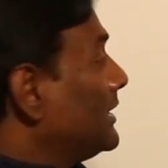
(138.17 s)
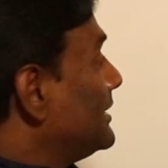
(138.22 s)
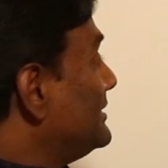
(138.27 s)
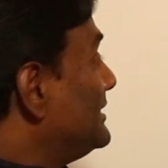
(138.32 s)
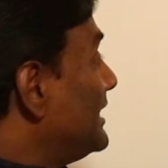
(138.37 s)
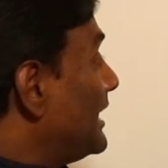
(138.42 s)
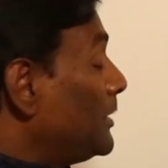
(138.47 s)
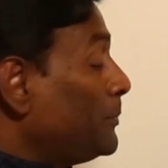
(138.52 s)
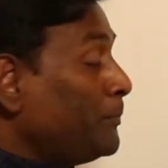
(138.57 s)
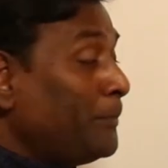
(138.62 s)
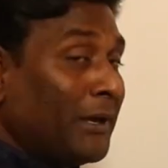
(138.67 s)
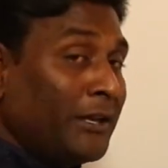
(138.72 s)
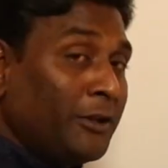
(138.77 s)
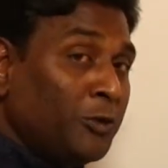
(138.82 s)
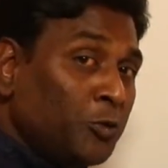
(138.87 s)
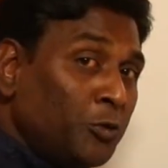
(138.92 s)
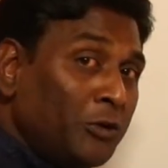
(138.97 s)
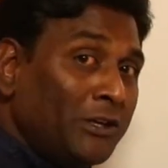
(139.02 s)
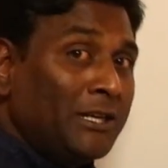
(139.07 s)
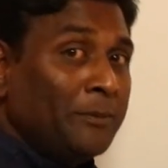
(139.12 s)
Z per
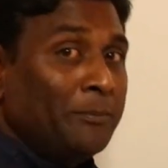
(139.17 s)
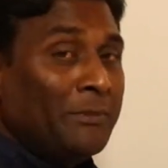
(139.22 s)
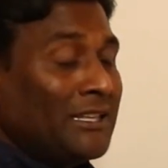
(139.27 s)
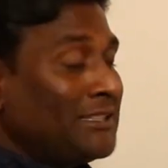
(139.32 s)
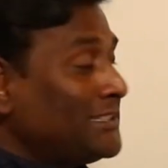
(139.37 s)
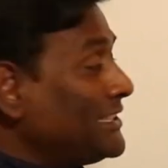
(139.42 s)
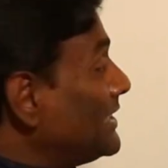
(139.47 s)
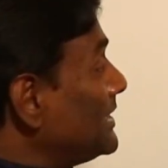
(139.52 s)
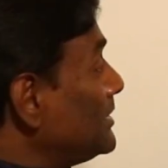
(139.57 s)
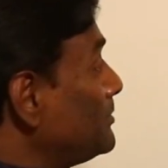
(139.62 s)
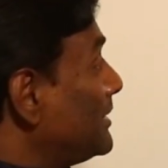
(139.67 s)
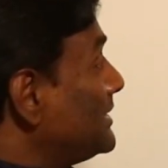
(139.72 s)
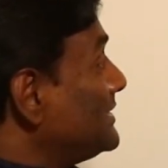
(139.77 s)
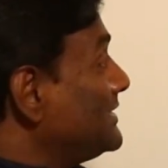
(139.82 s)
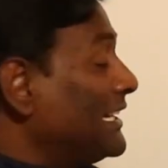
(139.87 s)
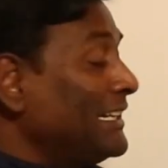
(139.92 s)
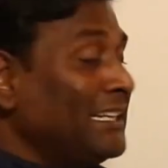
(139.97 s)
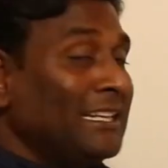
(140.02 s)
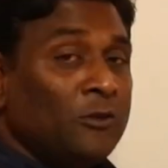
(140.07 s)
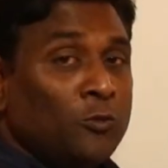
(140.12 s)
unit may change, but
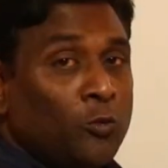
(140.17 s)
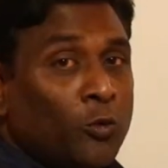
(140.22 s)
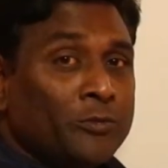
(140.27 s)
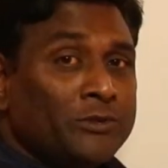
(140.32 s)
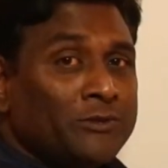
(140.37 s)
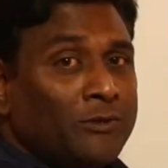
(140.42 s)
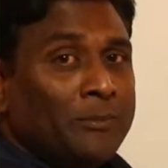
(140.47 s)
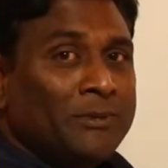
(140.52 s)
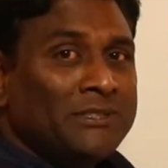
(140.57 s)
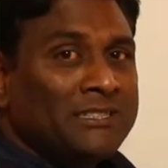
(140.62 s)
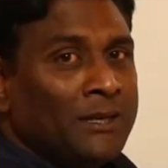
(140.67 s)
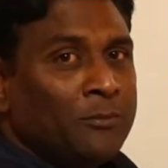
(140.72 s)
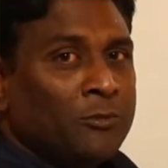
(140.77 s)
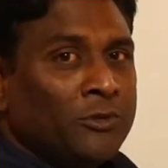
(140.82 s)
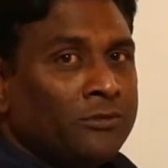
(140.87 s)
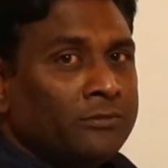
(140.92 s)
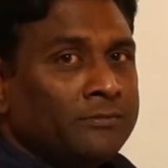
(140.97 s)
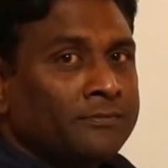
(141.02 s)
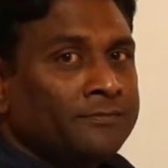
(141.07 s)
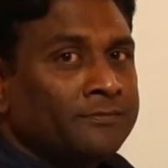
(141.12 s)
Z in ohms will be same,
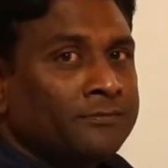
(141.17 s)
no?